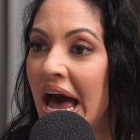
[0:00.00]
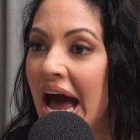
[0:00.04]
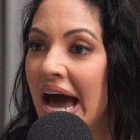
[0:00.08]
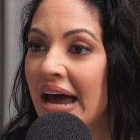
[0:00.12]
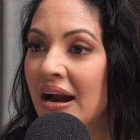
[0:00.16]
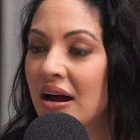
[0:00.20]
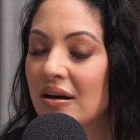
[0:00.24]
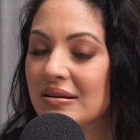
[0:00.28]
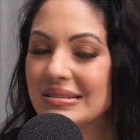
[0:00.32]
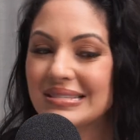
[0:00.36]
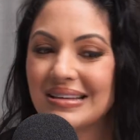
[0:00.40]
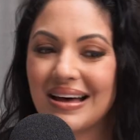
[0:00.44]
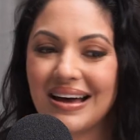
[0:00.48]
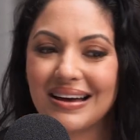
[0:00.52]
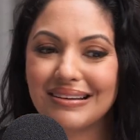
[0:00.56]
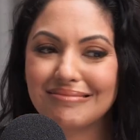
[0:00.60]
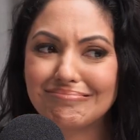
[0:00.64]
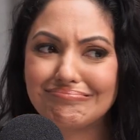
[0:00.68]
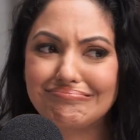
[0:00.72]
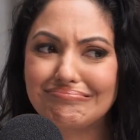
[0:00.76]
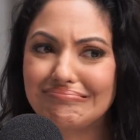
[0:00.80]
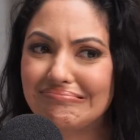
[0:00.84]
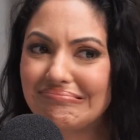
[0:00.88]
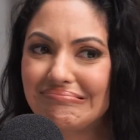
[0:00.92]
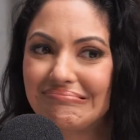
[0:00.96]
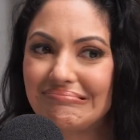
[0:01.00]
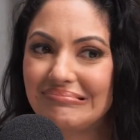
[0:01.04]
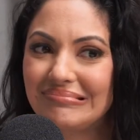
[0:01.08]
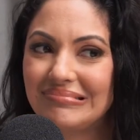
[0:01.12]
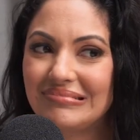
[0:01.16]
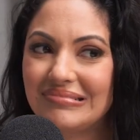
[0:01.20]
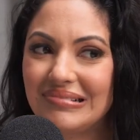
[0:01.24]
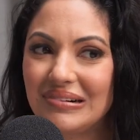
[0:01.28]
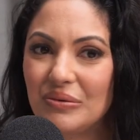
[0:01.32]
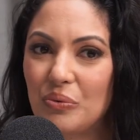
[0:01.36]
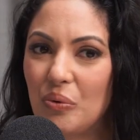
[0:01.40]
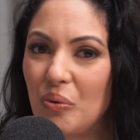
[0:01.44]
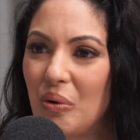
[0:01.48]
And I was like,
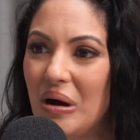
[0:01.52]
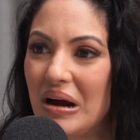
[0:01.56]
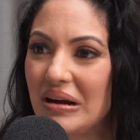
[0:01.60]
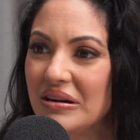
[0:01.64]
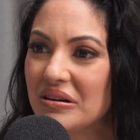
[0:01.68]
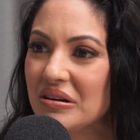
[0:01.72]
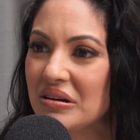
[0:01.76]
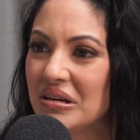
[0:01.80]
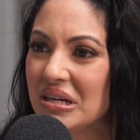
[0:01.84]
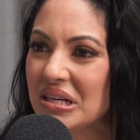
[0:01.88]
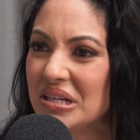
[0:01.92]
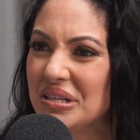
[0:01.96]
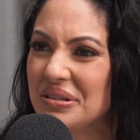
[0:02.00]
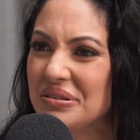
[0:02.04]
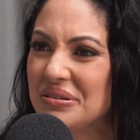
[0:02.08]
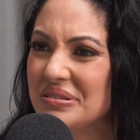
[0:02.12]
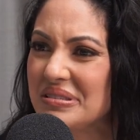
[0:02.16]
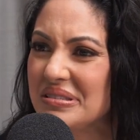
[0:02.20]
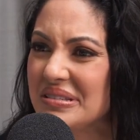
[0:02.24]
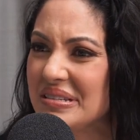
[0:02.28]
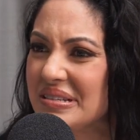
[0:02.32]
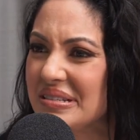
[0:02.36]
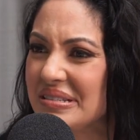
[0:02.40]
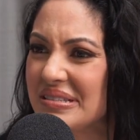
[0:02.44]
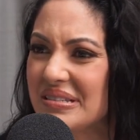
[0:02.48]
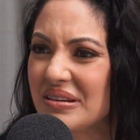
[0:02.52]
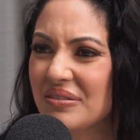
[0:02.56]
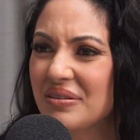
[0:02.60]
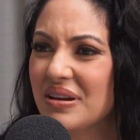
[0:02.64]
why don't I use this?